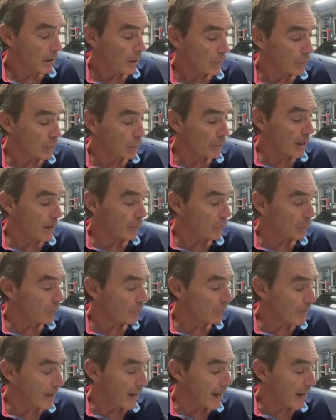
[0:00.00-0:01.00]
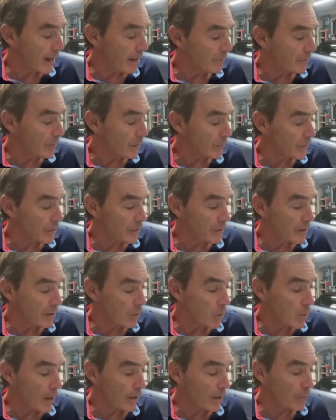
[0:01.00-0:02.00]
2005 TT
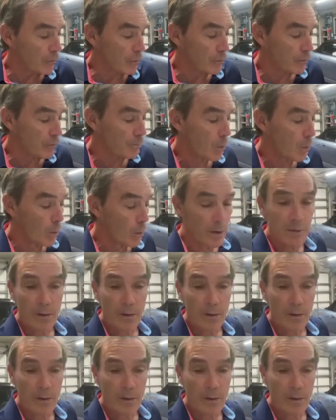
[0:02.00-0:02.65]
Quattro Sport.